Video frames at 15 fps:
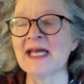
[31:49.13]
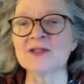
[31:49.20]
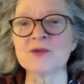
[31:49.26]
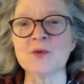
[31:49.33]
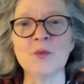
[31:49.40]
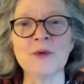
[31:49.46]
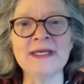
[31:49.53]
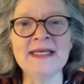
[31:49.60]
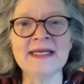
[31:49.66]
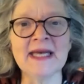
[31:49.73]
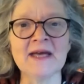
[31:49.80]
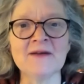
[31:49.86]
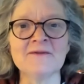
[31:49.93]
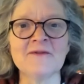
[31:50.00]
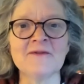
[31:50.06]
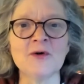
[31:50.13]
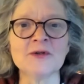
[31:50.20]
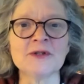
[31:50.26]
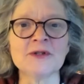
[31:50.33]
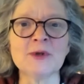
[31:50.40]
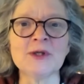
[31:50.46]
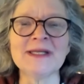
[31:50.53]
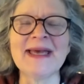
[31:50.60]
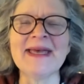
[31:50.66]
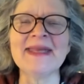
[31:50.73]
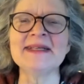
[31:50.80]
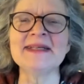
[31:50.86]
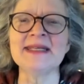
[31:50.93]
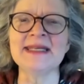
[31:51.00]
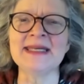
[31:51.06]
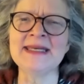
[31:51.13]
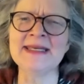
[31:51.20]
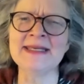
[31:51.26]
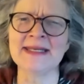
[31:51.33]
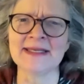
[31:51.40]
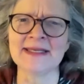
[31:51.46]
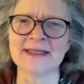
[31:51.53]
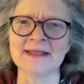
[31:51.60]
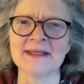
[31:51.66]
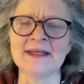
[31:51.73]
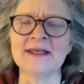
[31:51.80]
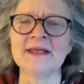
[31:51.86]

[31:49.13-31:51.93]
as weak and vulnerable and needing